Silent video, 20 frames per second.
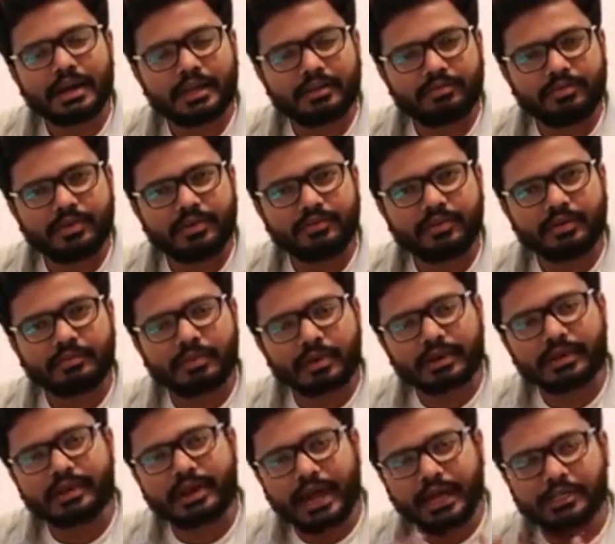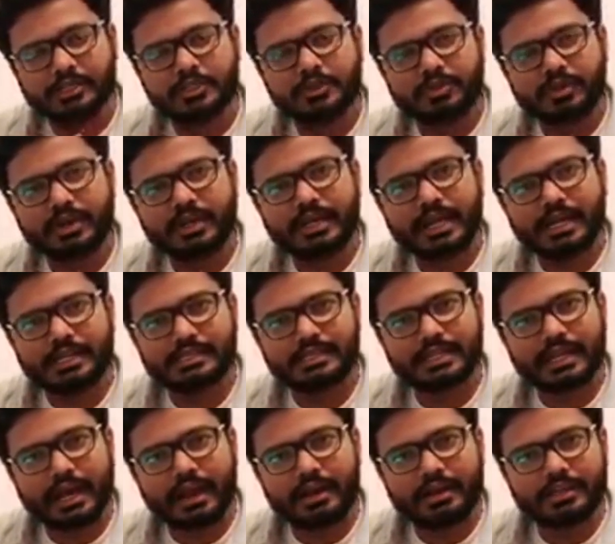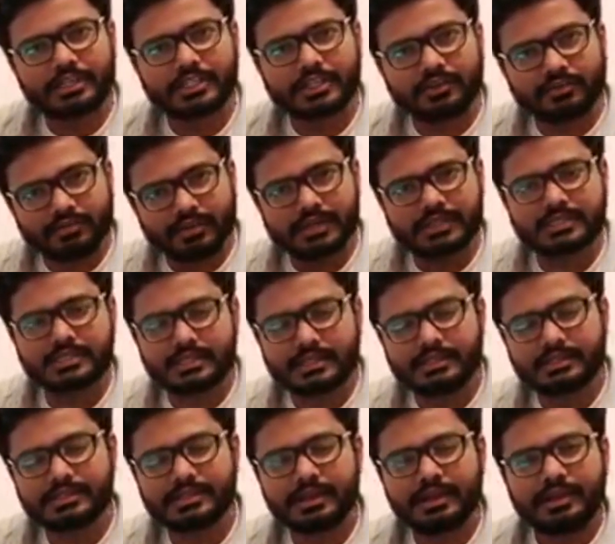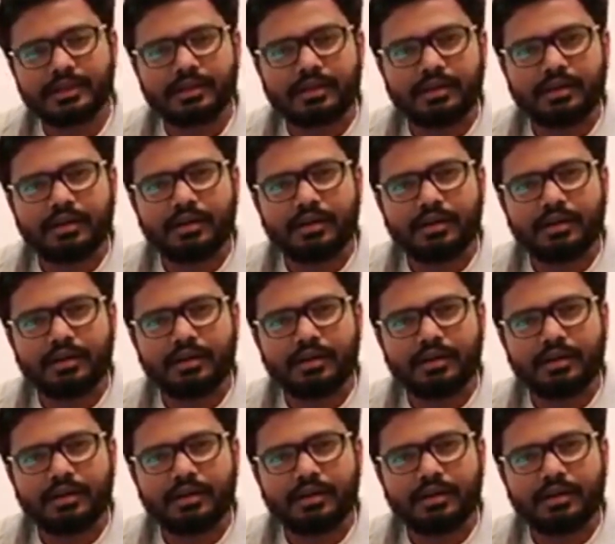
Monday fever. But gradually as the condition worsens,